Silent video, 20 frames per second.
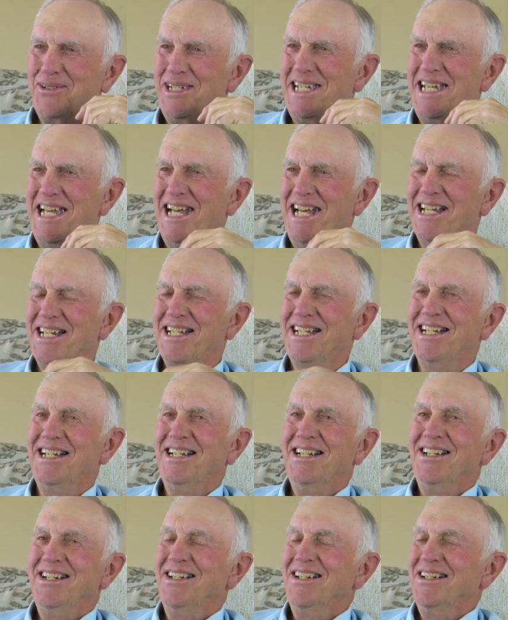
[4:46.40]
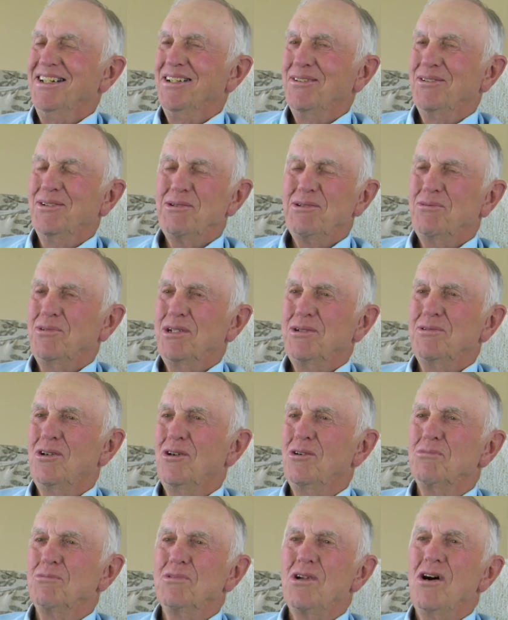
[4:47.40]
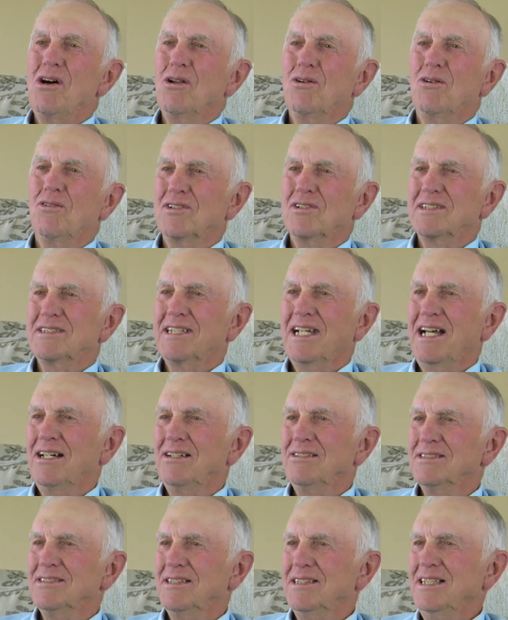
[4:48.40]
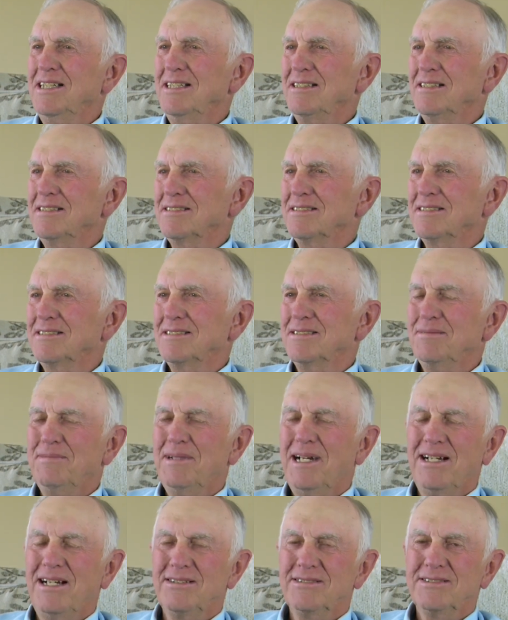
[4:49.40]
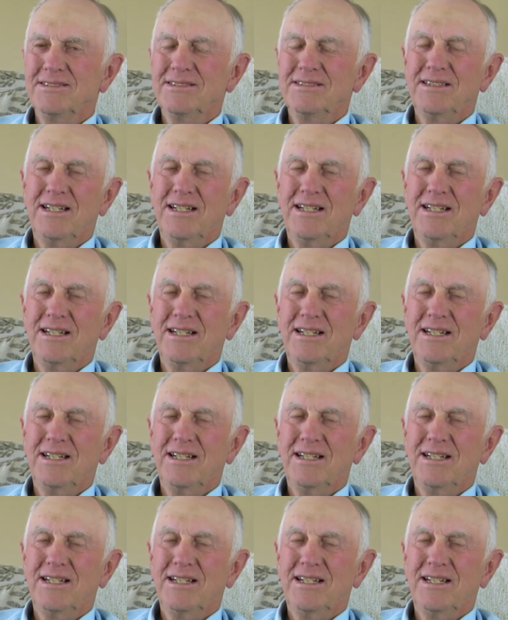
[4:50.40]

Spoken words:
we roamed all over town, the hills, the mountains.